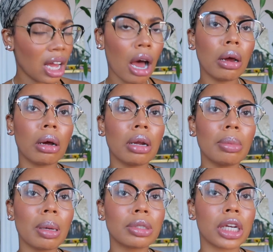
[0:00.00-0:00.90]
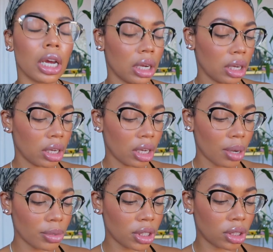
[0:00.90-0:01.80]
hold on, let me double check.
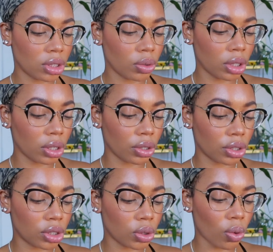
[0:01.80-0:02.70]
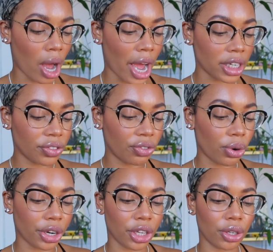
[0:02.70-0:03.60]
I'm gonna just do a little swatch
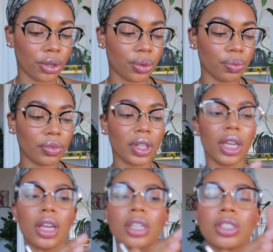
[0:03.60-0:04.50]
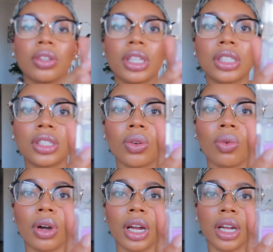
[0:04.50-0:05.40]
for you. So this is the
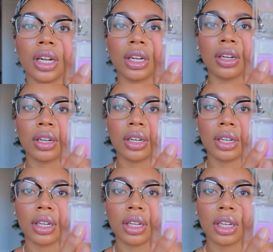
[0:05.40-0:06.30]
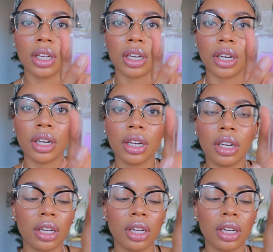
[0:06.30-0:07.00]
one here.